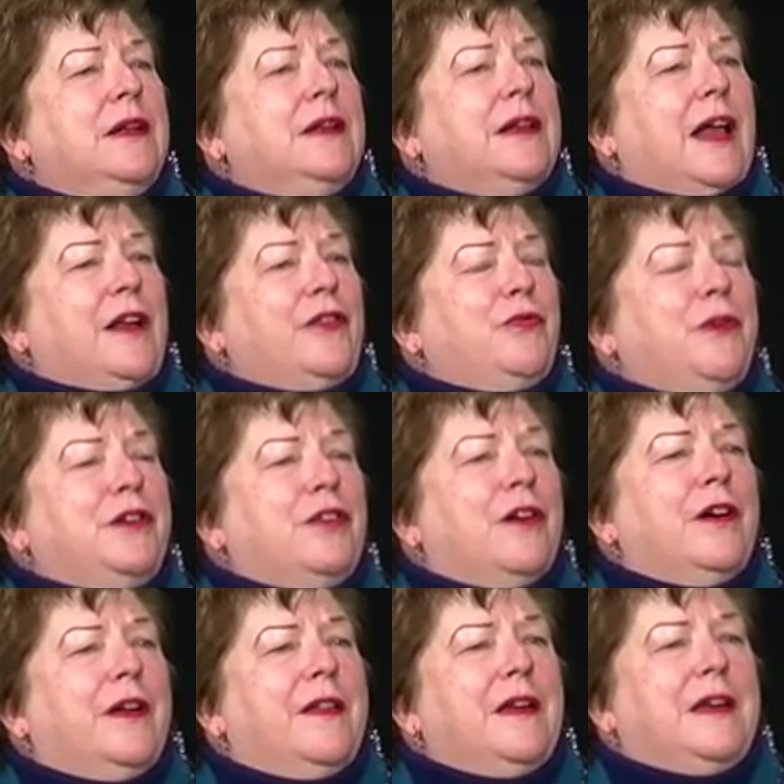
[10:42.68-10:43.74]
Let us
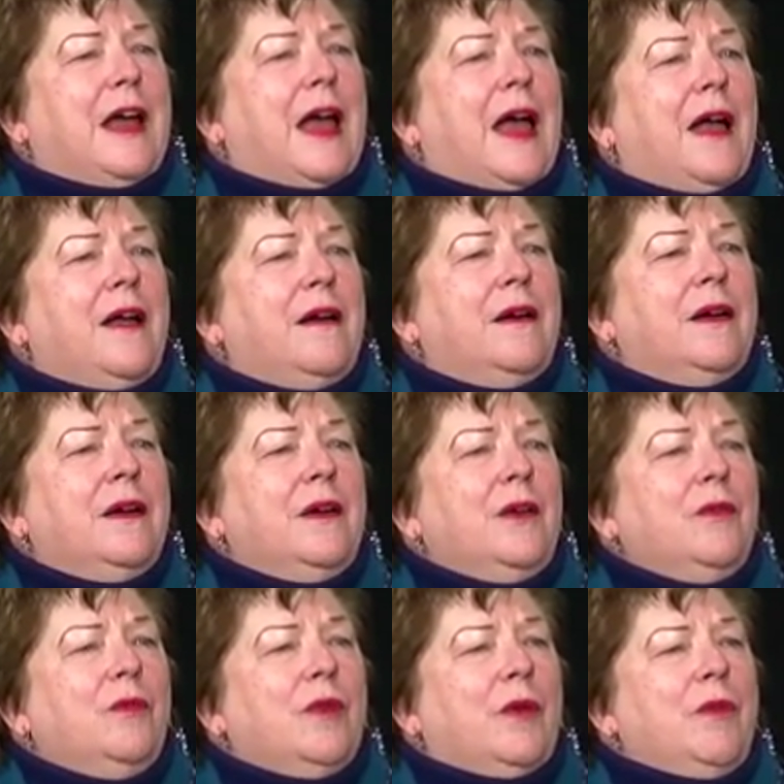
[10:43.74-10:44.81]
return to the day
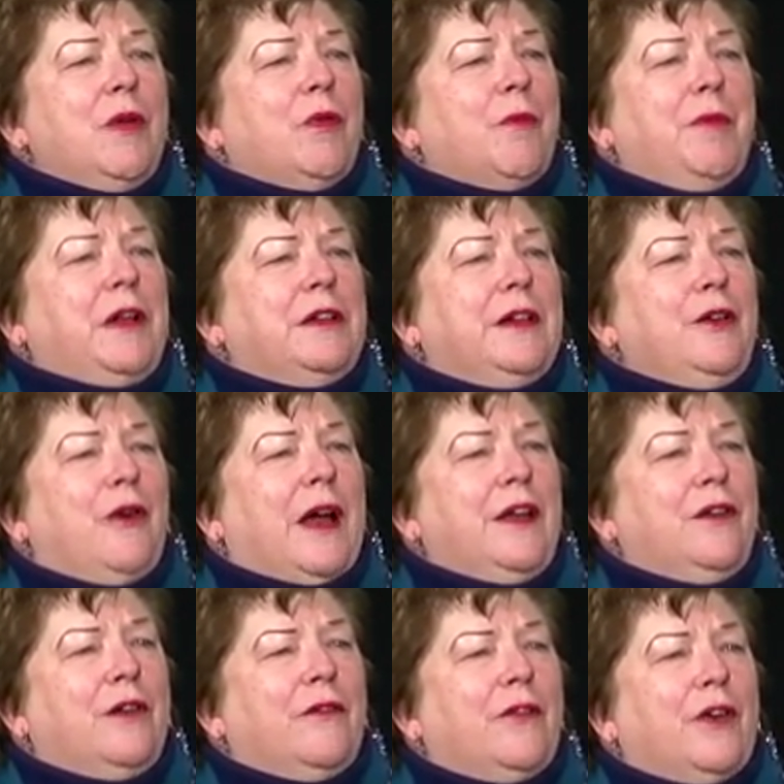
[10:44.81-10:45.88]
when we were building great
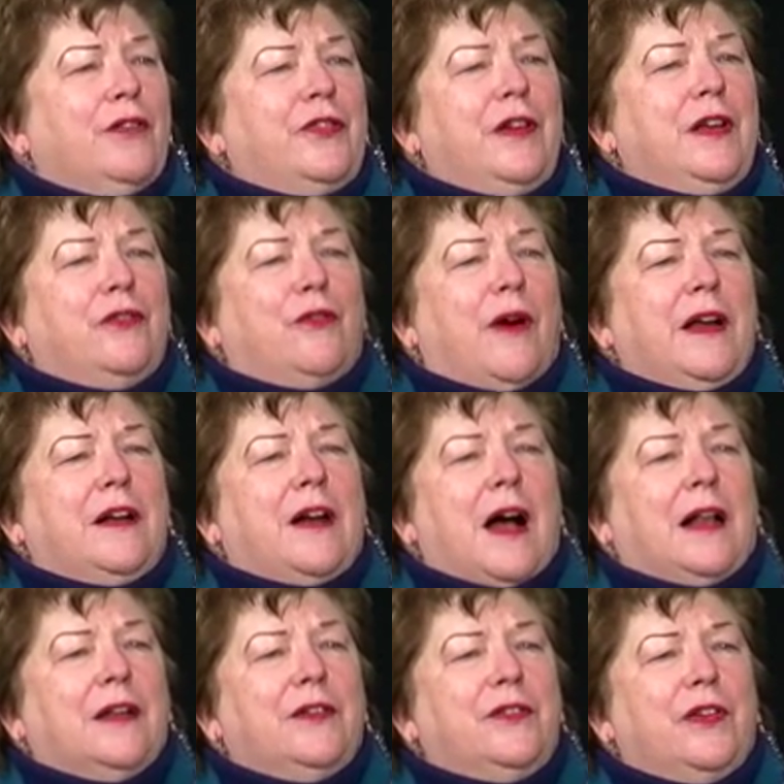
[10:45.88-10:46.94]
universities, great
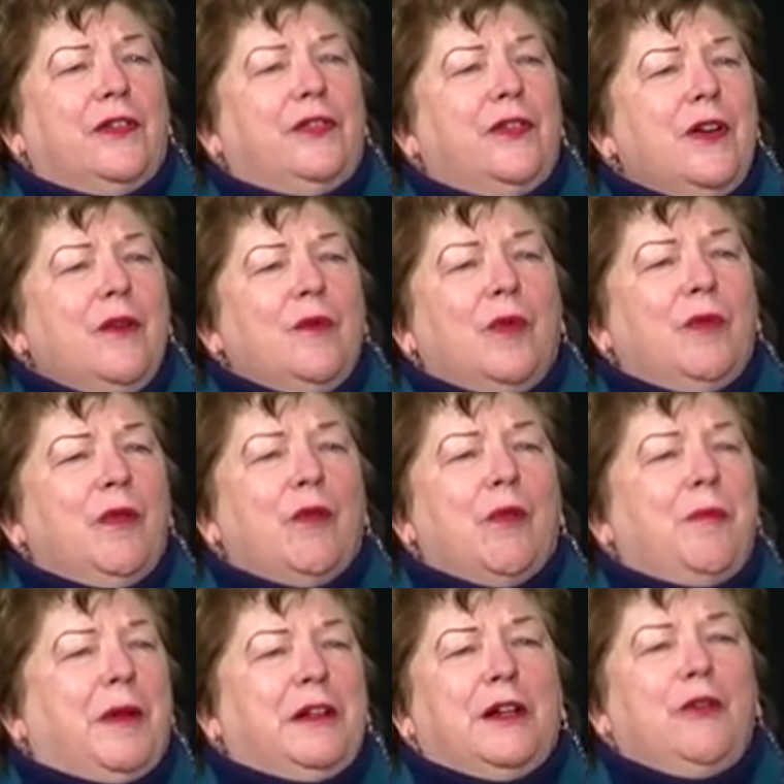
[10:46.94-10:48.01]
colleges, when we were
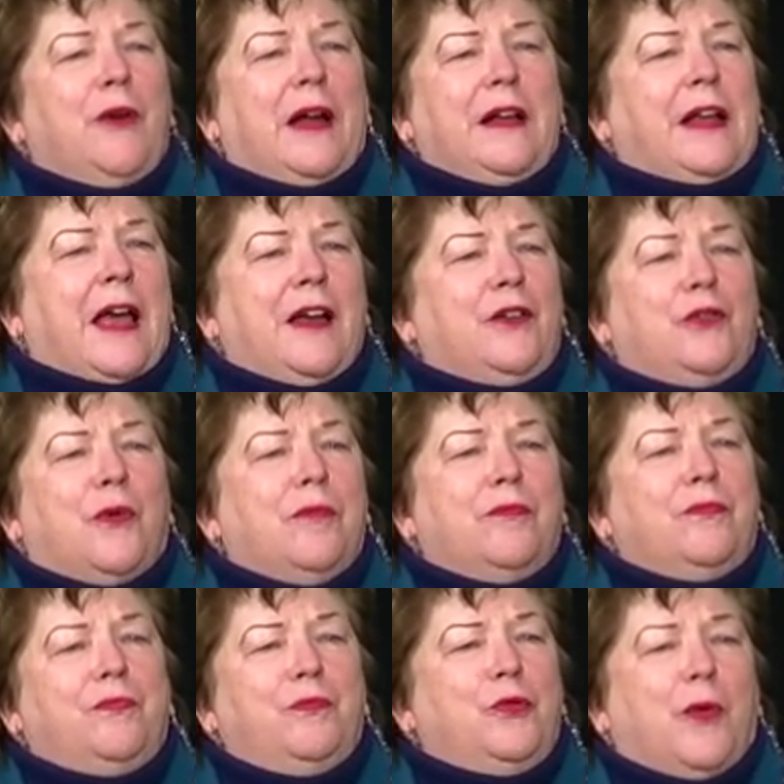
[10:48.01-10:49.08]
building great
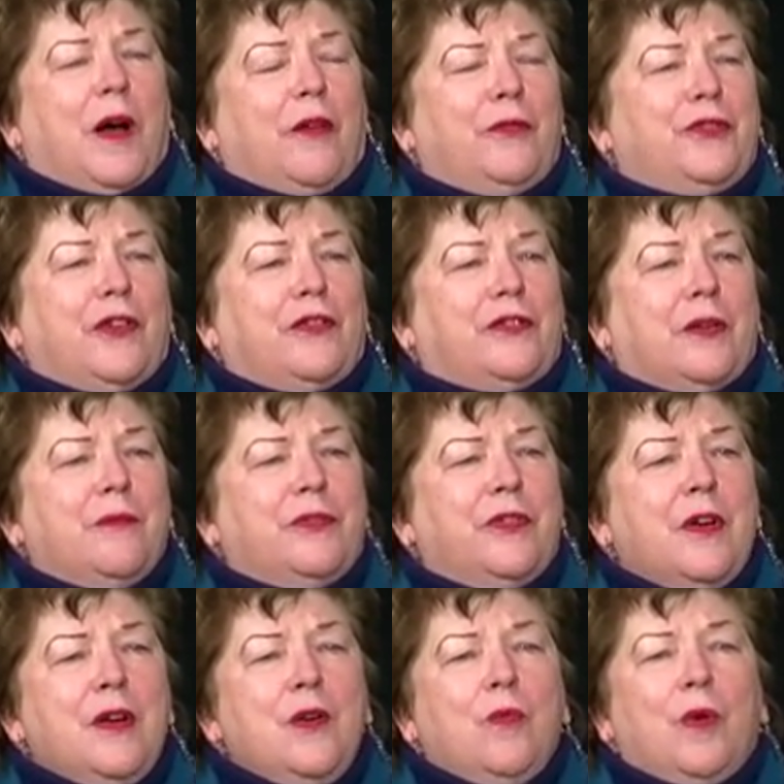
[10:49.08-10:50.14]
K-12 systems,
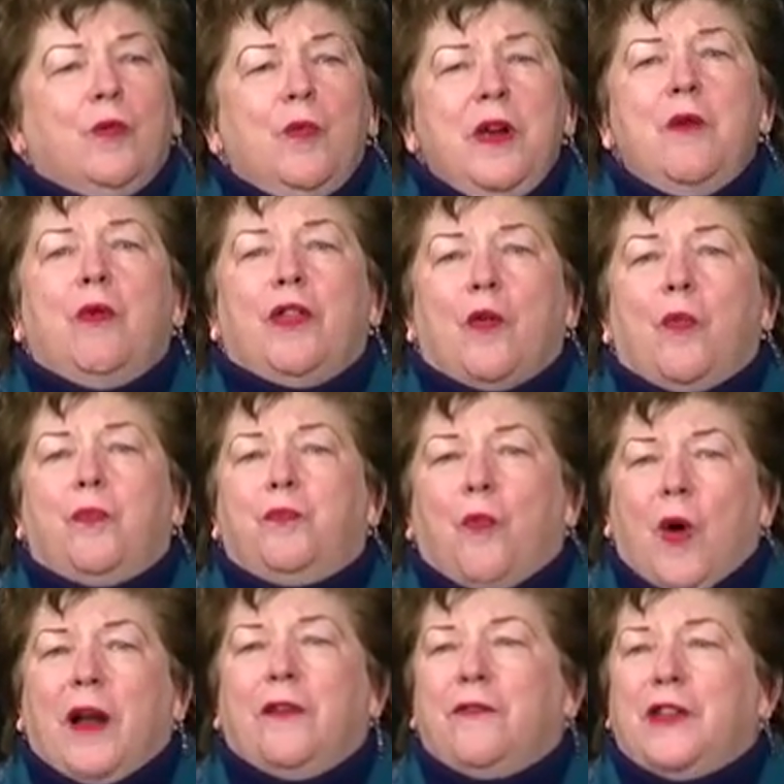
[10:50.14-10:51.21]
when we were
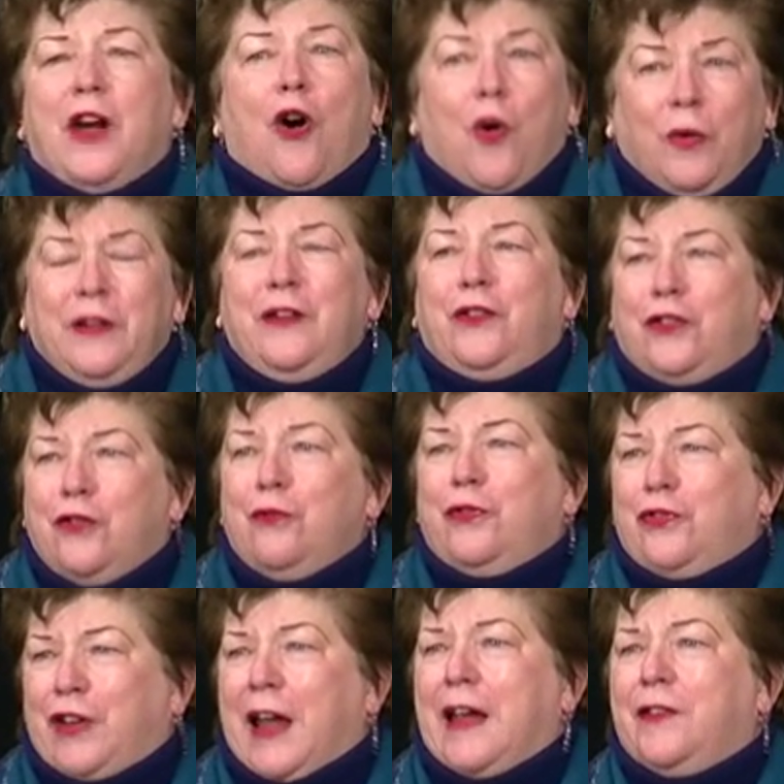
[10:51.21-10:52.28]
one of the only 2
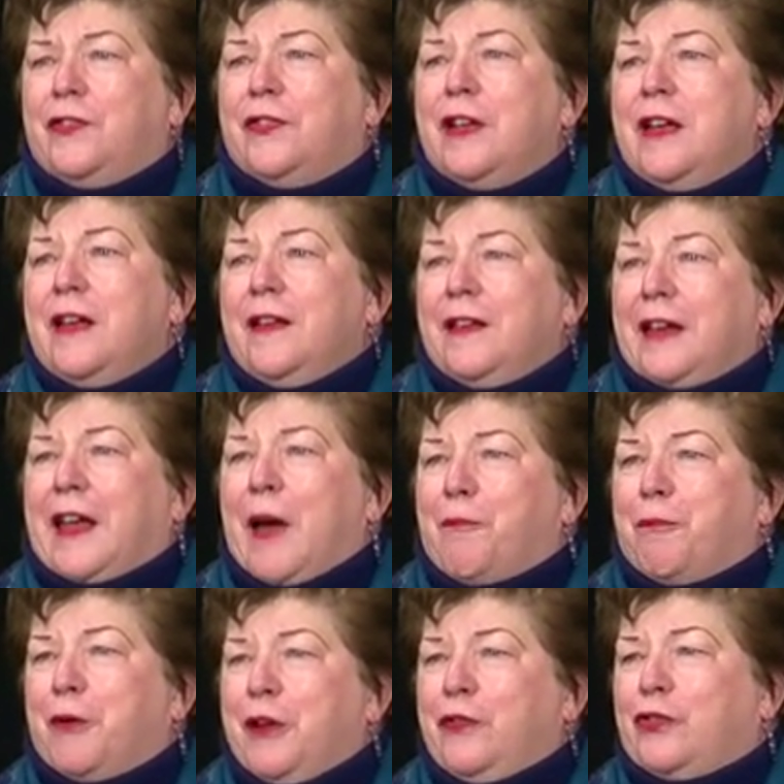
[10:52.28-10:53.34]
states that
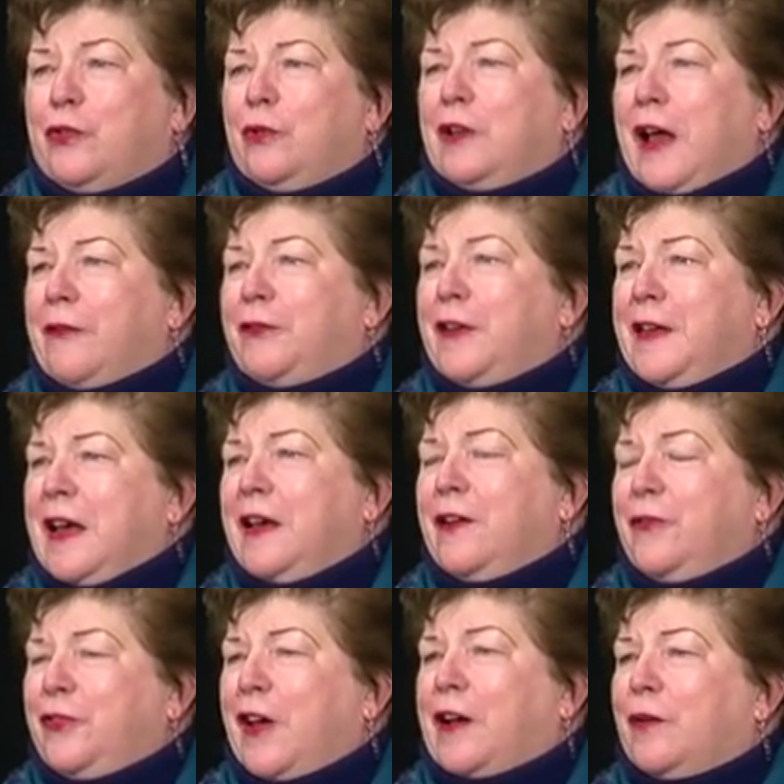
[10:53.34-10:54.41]
kept preschool after the end
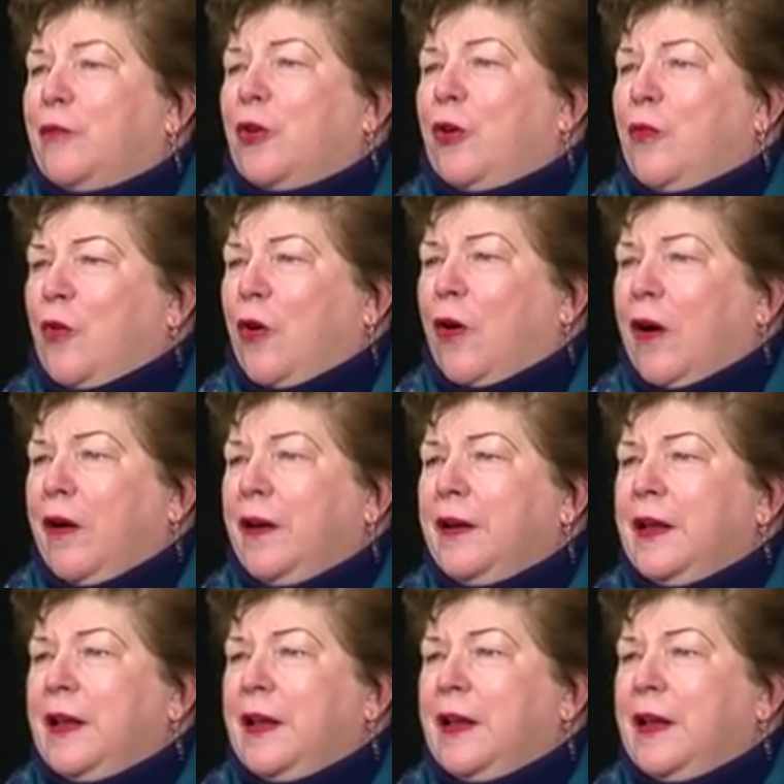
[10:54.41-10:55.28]
of Second World War.